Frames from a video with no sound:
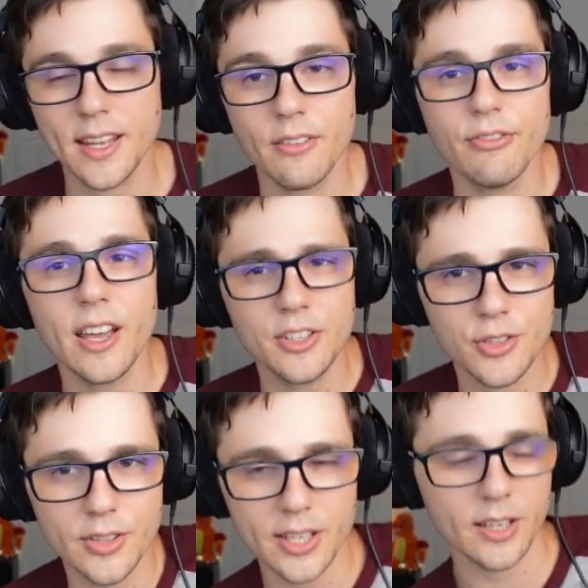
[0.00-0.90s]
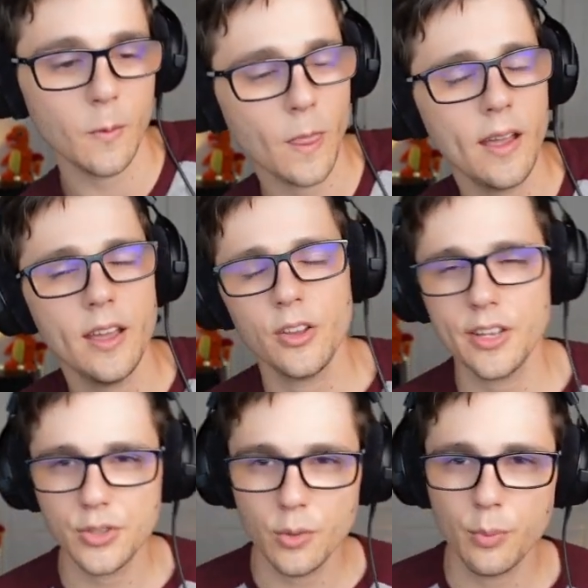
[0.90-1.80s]
Like, eventually, it'll
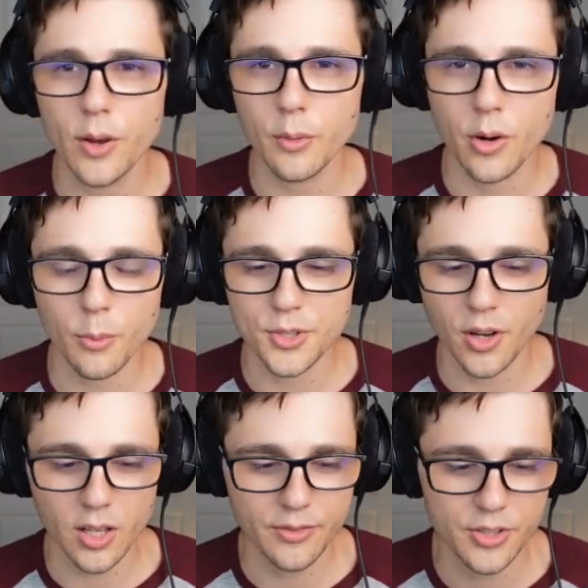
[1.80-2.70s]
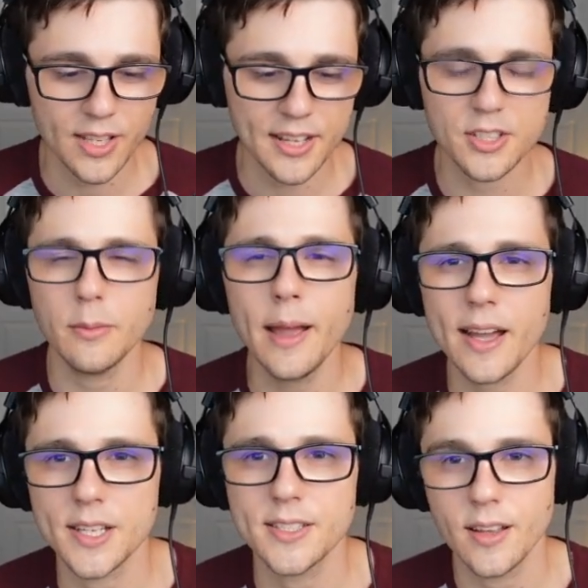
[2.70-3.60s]
get to a point where almost all of your stats are
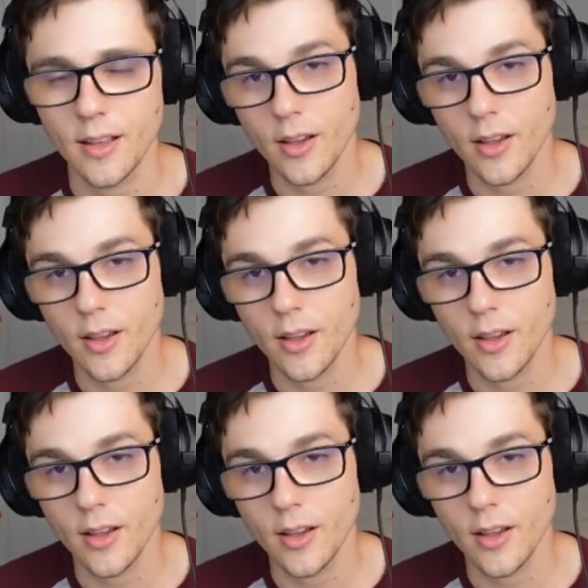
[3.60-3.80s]
maxed.